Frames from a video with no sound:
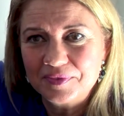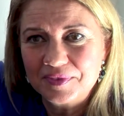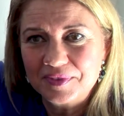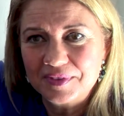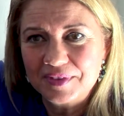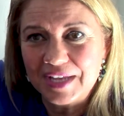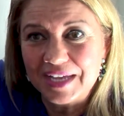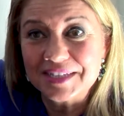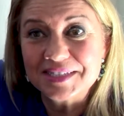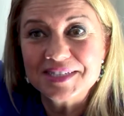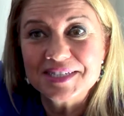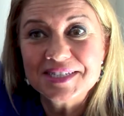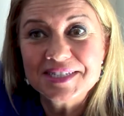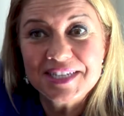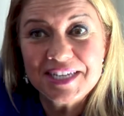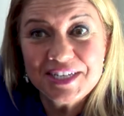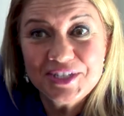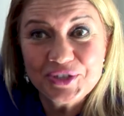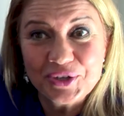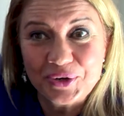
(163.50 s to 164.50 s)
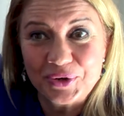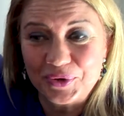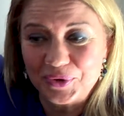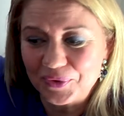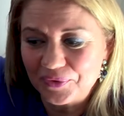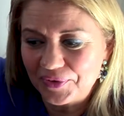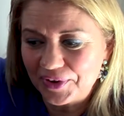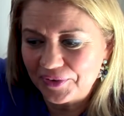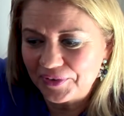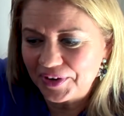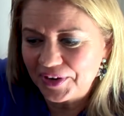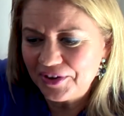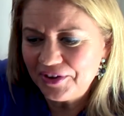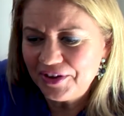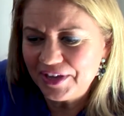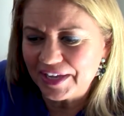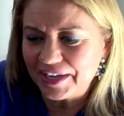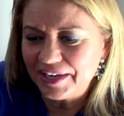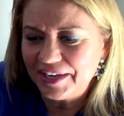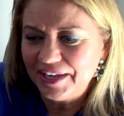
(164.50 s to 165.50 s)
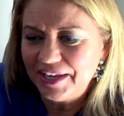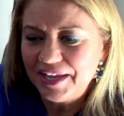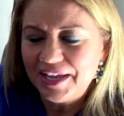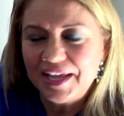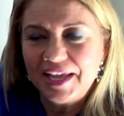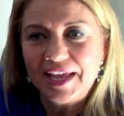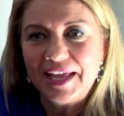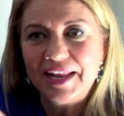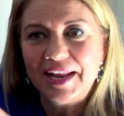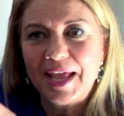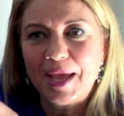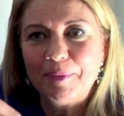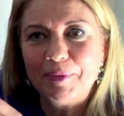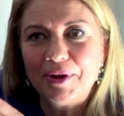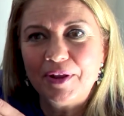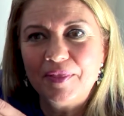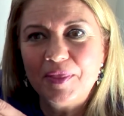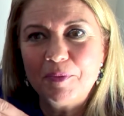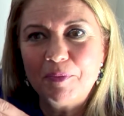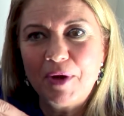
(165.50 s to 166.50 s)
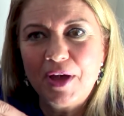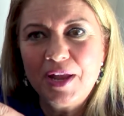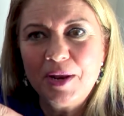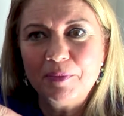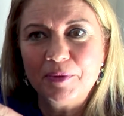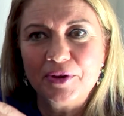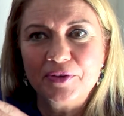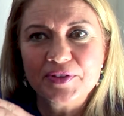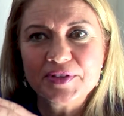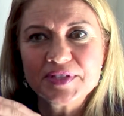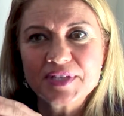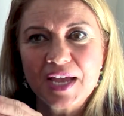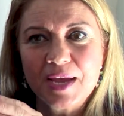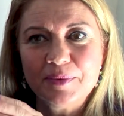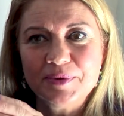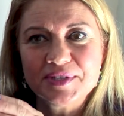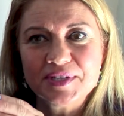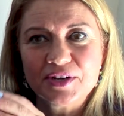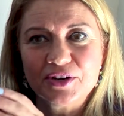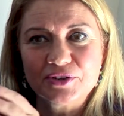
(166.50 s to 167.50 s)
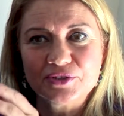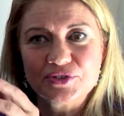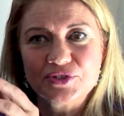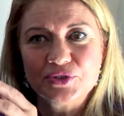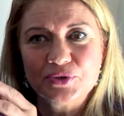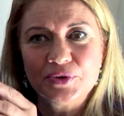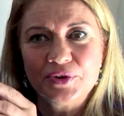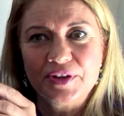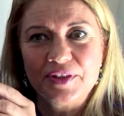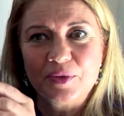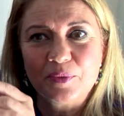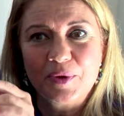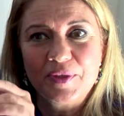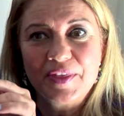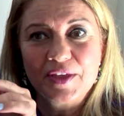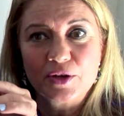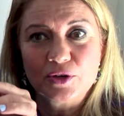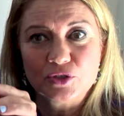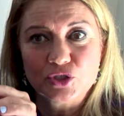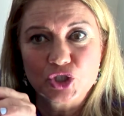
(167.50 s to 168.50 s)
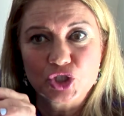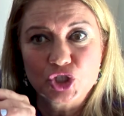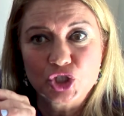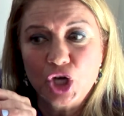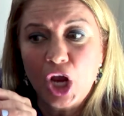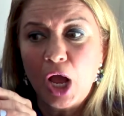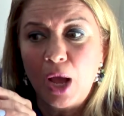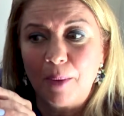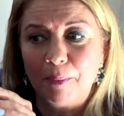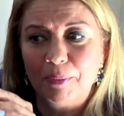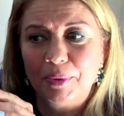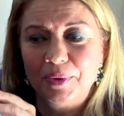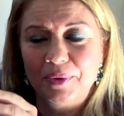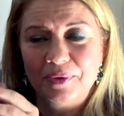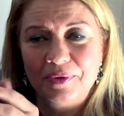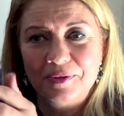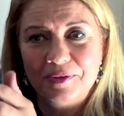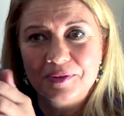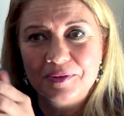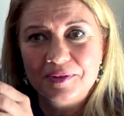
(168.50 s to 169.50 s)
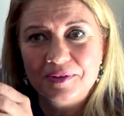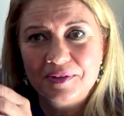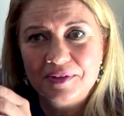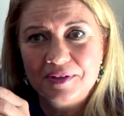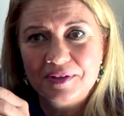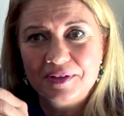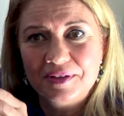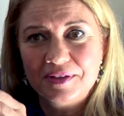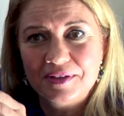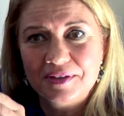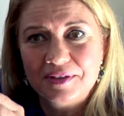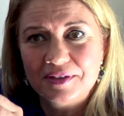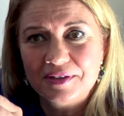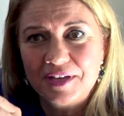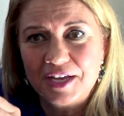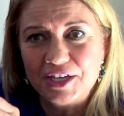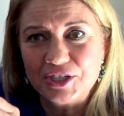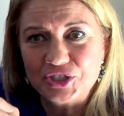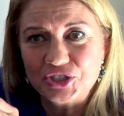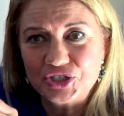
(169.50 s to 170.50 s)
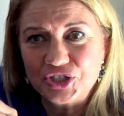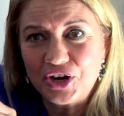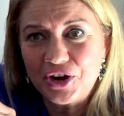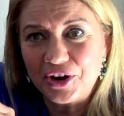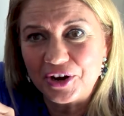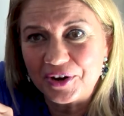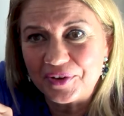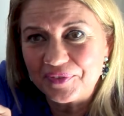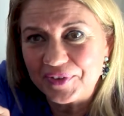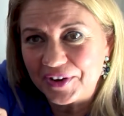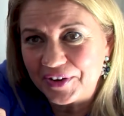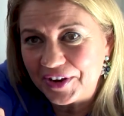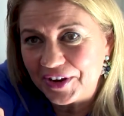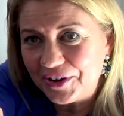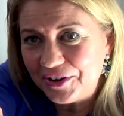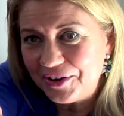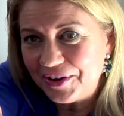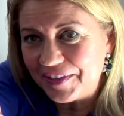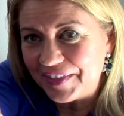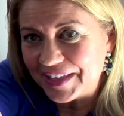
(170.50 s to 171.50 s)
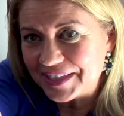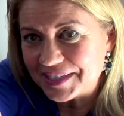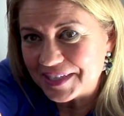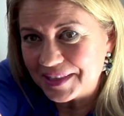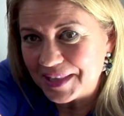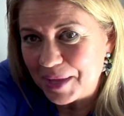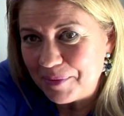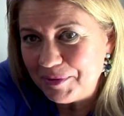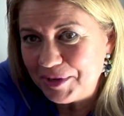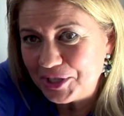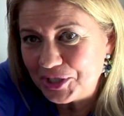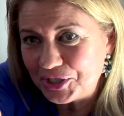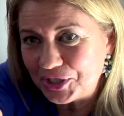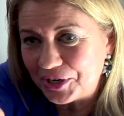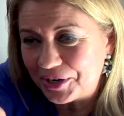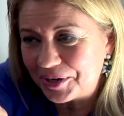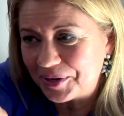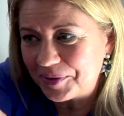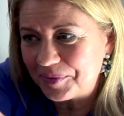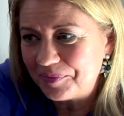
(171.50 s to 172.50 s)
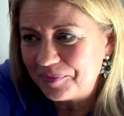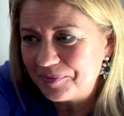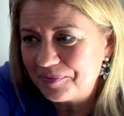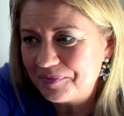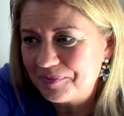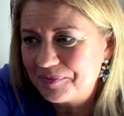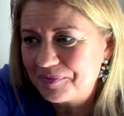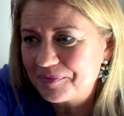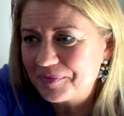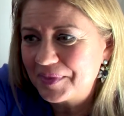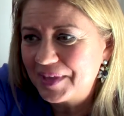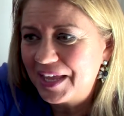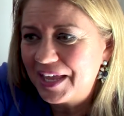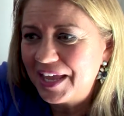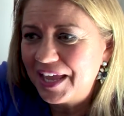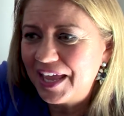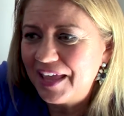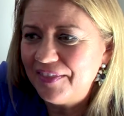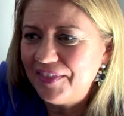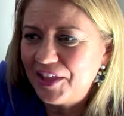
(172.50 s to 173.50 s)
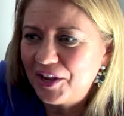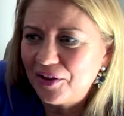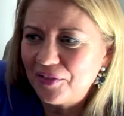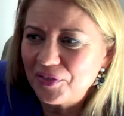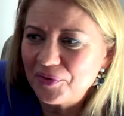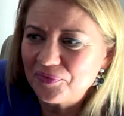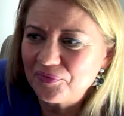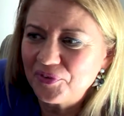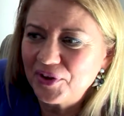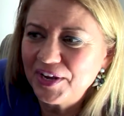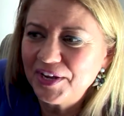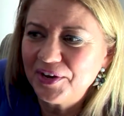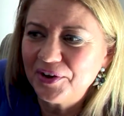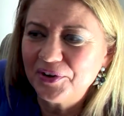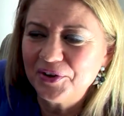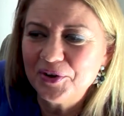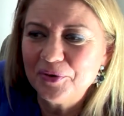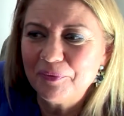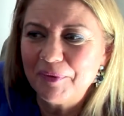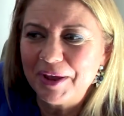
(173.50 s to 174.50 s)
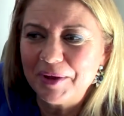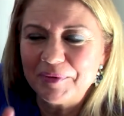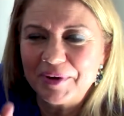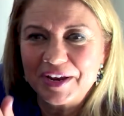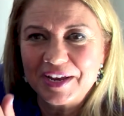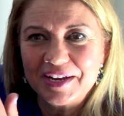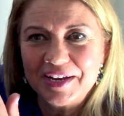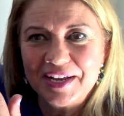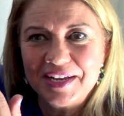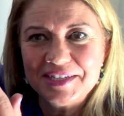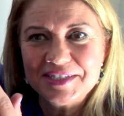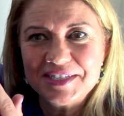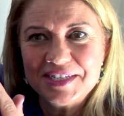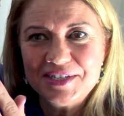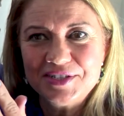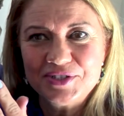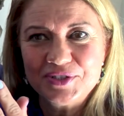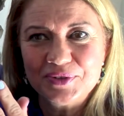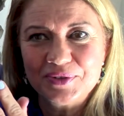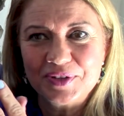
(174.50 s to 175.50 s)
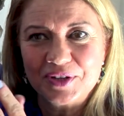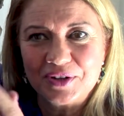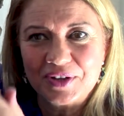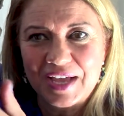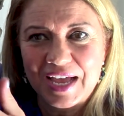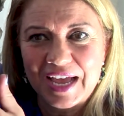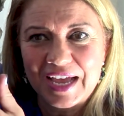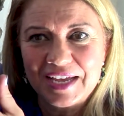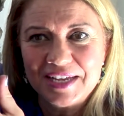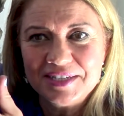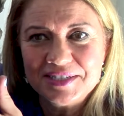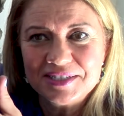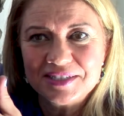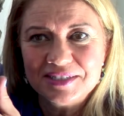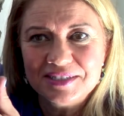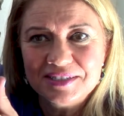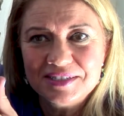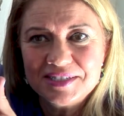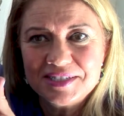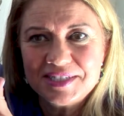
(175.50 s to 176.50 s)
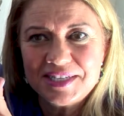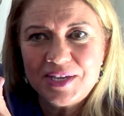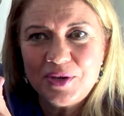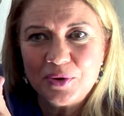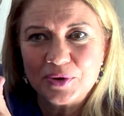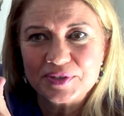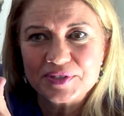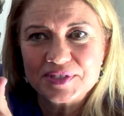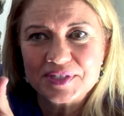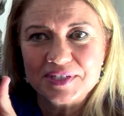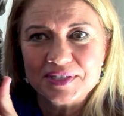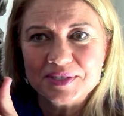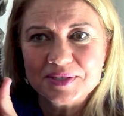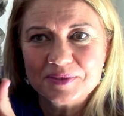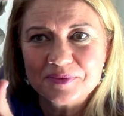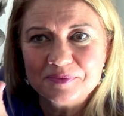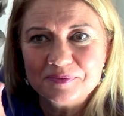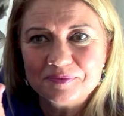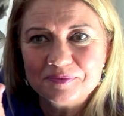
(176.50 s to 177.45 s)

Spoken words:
That's a sea turtle, very good. And how about on the bottom here? This guy was in our story, the one that goes chomp. A shark, very good. That's a lemon shark. And then on the front here, you might recognize these two little guys, seahorses.